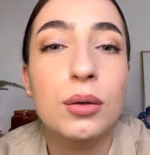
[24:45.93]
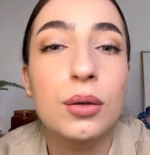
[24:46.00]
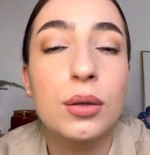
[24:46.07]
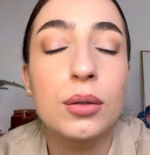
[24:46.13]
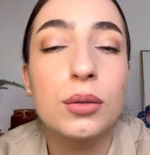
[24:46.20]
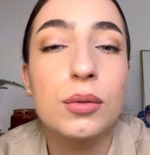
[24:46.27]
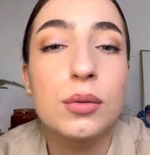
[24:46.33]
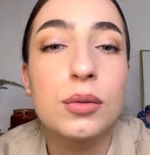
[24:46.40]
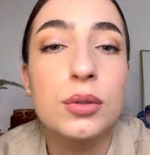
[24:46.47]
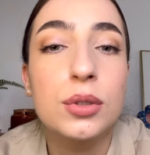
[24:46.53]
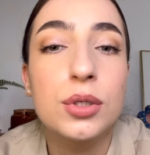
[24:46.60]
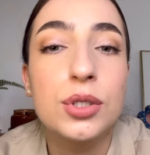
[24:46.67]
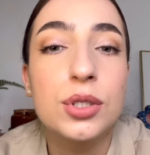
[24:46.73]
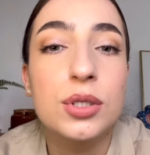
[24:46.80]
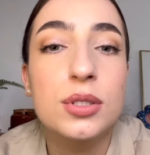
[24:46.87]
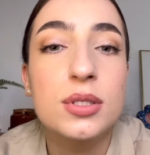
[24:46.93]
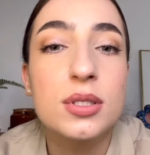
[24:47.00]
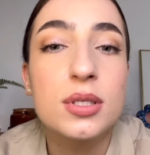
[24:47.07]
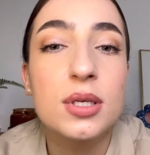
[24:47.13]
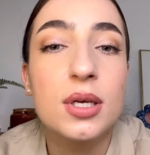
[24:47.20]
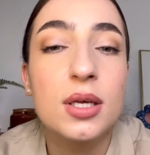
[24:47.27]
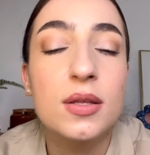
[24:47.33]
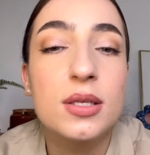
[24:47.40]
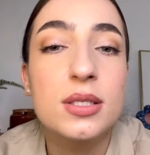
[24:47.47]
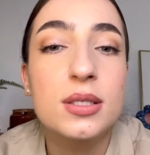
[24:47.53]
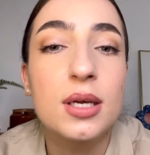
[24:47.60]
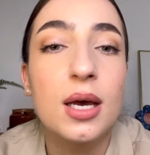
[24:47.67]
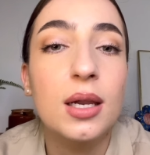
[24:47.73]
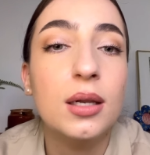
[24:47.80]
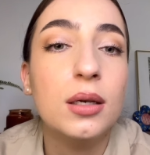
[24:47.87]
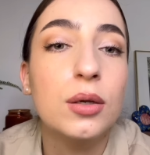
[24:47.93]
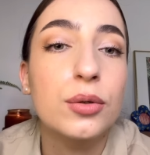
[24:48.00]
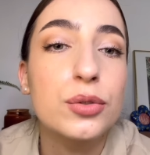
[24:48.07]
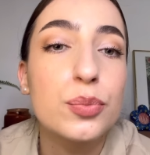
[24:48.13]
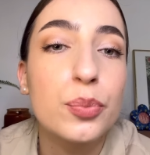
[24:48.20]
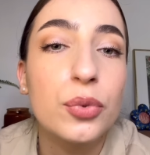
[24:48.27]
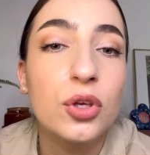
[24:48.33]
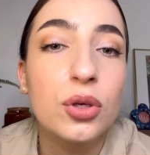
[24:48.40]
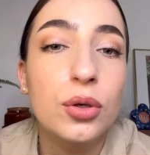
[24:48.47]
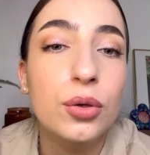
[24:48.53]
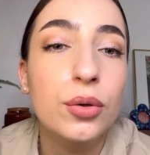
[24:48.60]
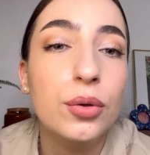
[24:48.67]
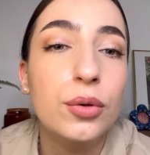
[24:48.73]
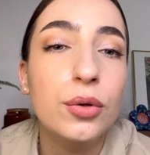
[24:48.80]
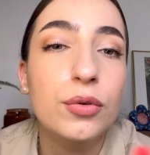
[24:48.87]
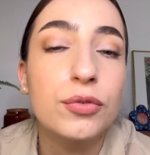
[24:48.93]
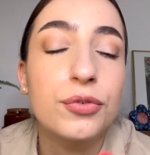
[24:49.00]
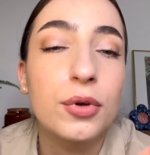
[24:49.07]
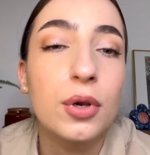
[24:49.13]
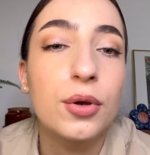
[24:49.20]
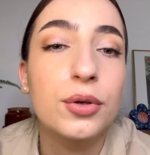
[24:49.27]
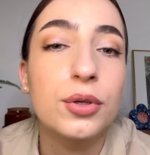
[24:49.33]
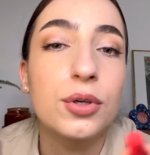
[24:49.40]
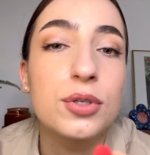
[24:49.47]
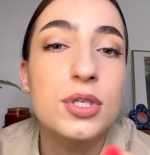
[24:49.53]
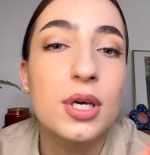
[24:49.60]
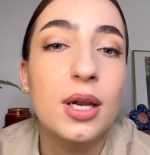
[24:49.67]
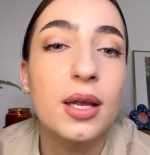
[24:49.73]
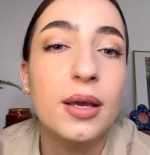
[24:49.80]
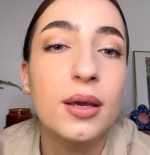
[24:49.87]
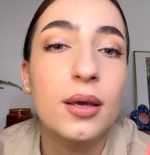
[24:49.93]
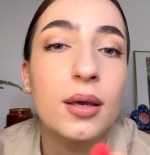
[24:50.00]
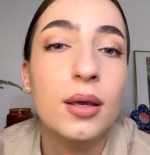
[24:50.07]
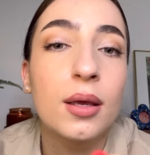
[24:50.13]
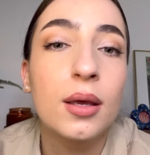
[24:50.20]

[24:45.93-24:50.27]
Gorgeous. Yeah, this colour looks beautiful on you, darling.